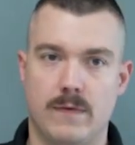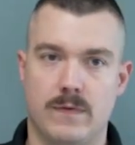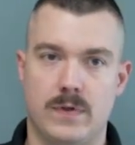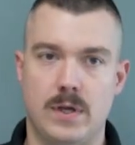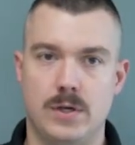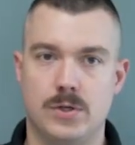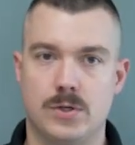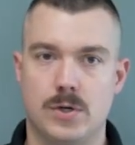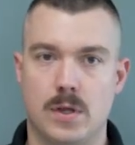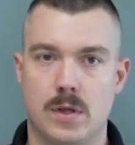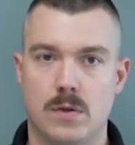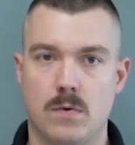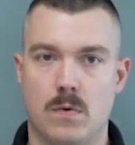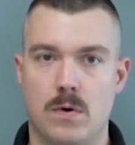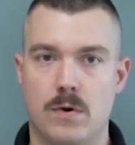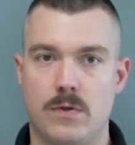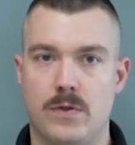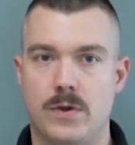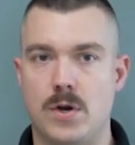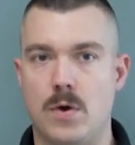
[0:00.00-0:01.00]
of seizure
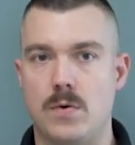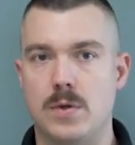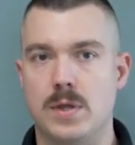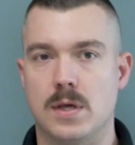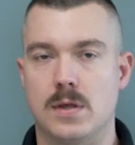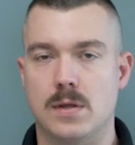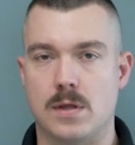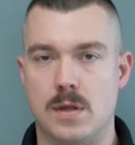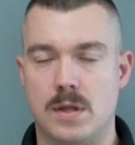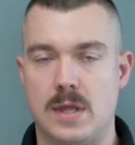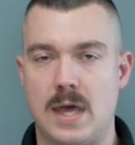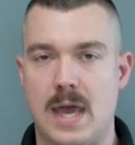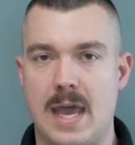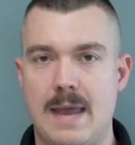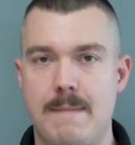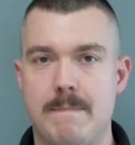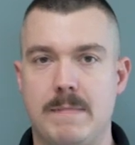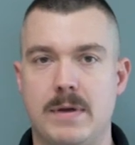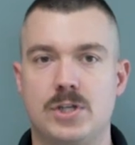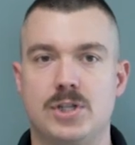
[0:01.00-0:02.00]
disorder, the dosing is the
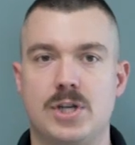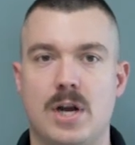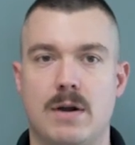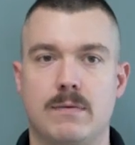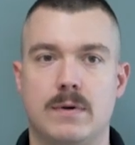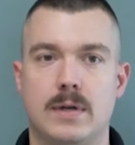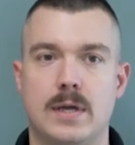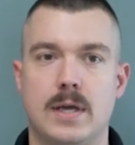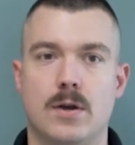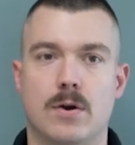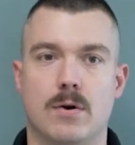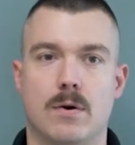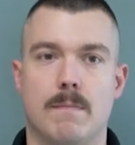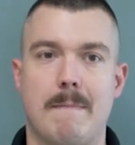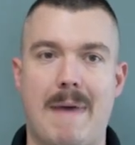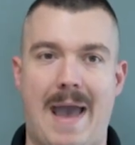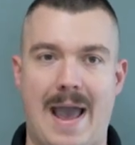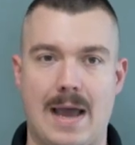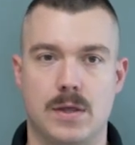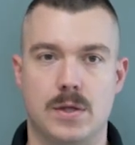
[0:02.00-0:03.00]
same, but generally your
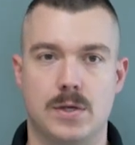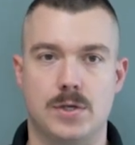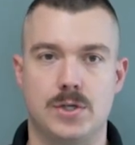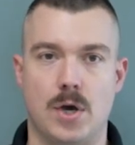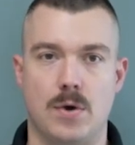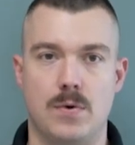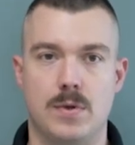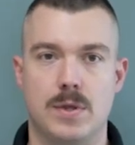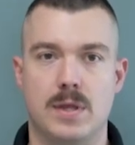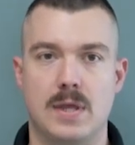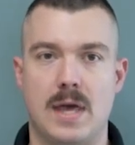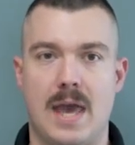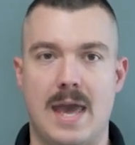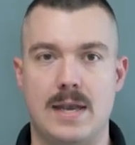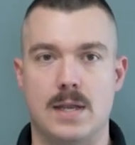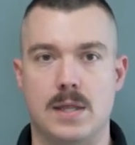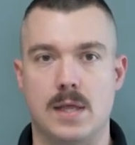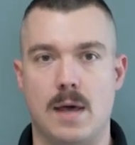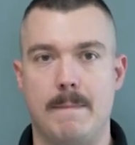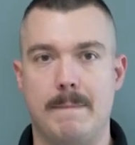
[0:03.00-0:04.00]
max dose
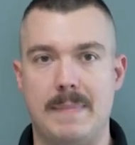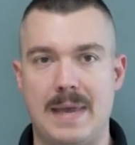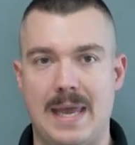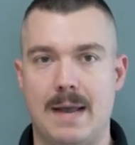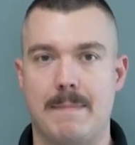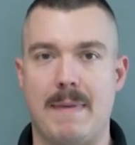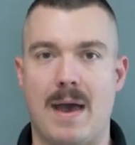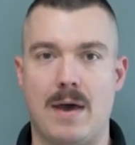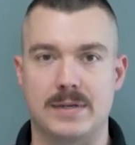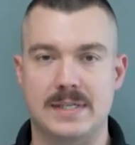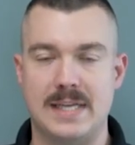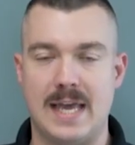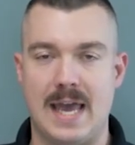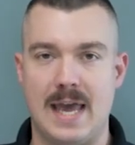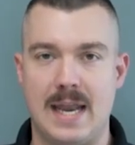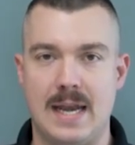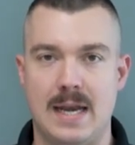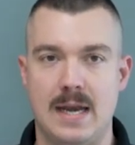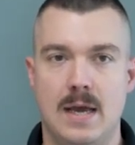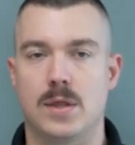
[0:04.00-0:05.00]
ends up being about
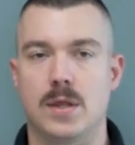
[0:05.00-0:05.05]
10.